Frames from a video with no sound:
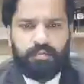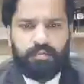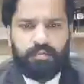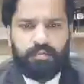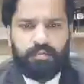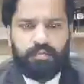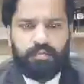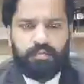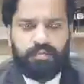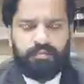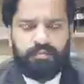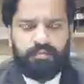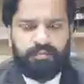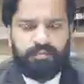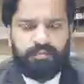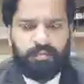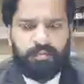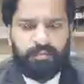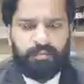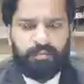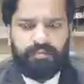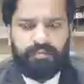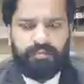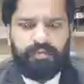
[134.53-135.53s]
for
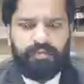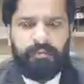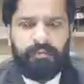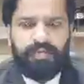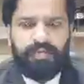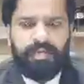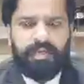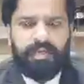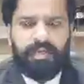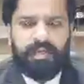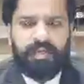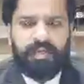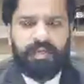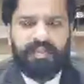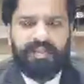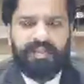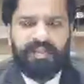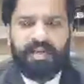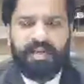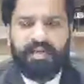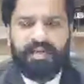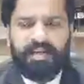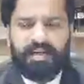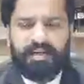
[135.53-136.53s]
performing
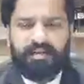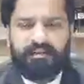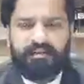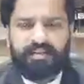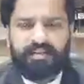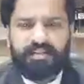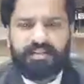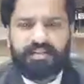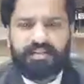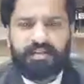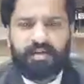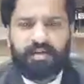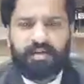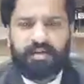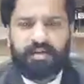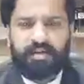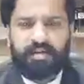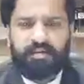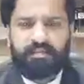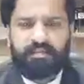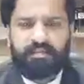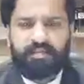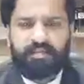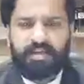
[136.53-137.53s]
that act which is the order
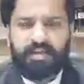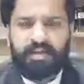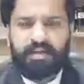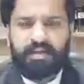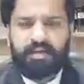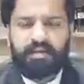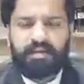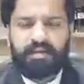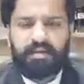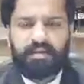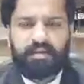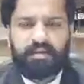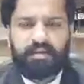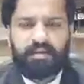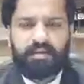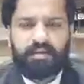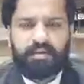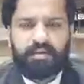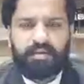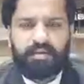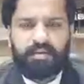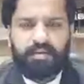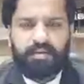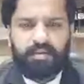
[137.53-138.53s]
of Allah.
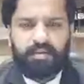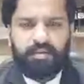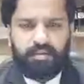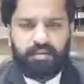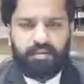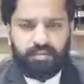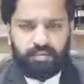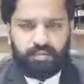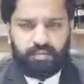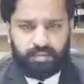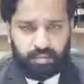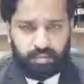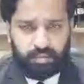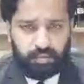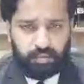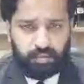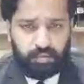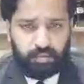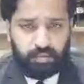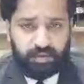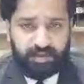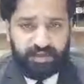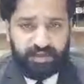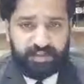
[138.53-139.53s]

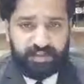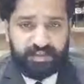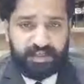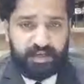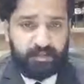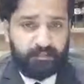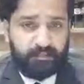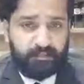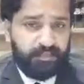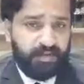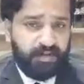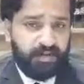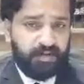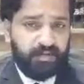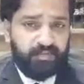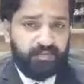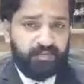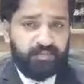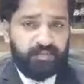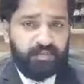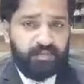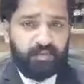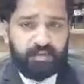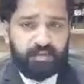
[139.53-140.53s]
So example
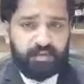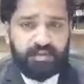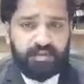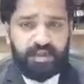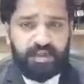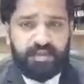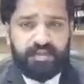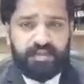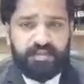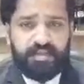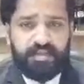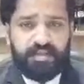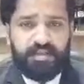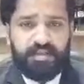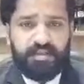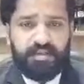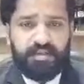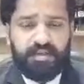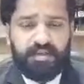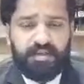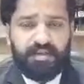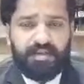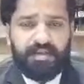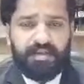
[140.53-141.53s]
for this
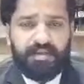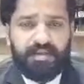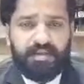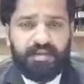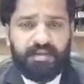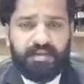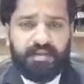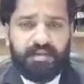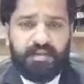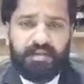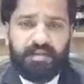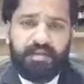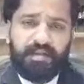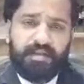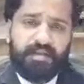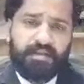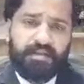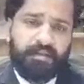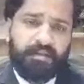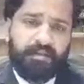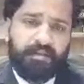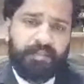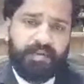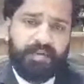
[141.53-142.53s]
is the
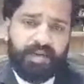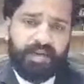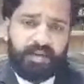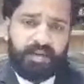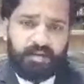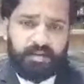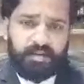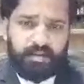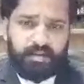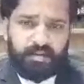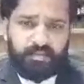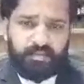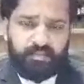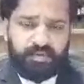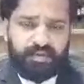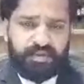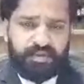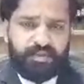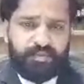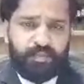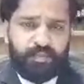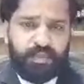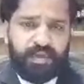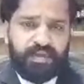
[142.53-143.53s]
prayer which is
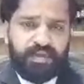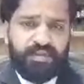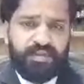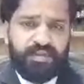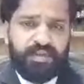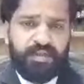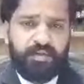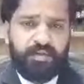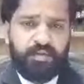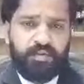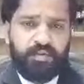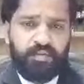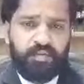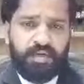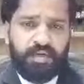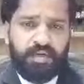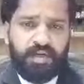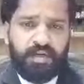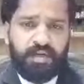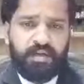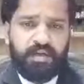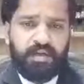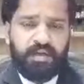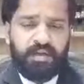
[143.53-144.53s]
mentioned in
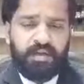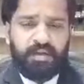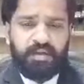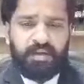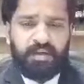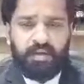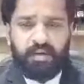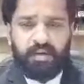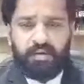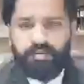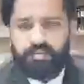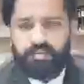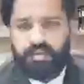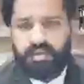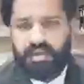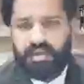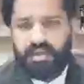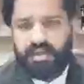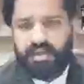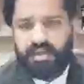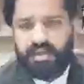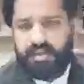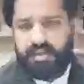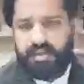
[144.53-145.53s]
Quran. A'udhu billahi
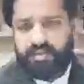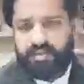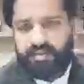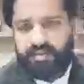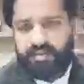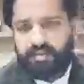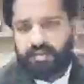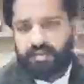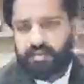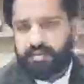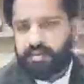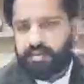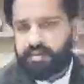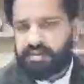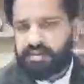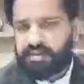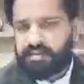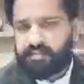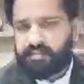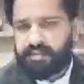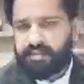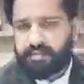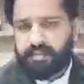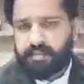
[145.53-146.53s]
minash shaitanir
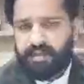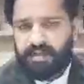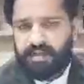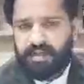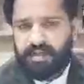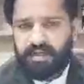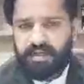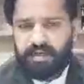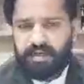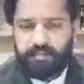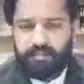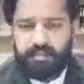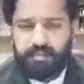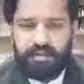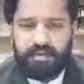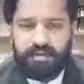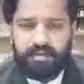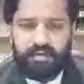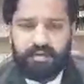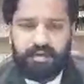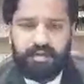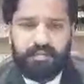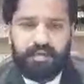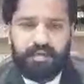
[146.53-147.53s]
rajim. Bismillahir
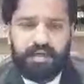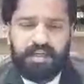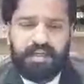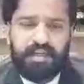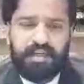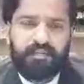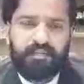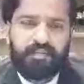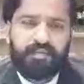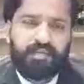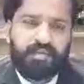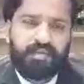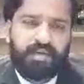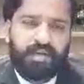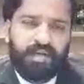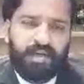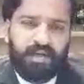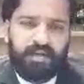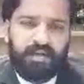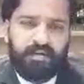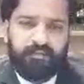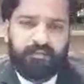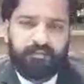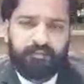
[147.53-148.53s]
rahmanir rahim. Aqimus
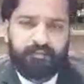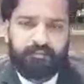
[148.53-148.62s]
salah.